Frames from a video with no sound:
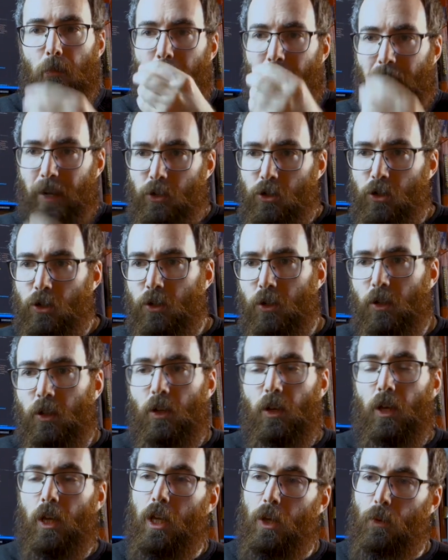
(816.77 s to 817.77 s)
the manager.
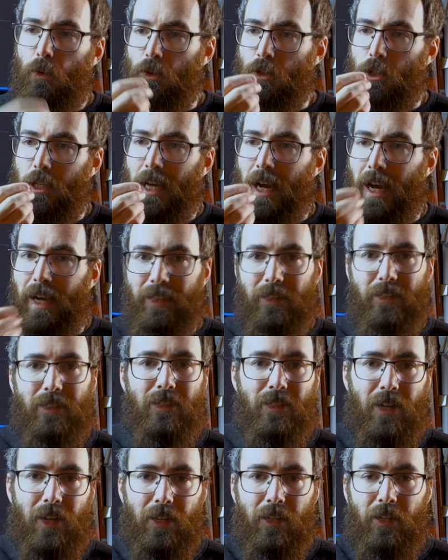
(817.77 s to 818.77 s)
He was the guy
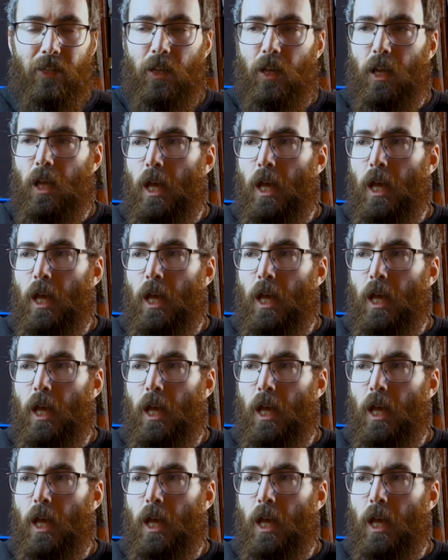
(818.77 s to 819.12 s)
deciding.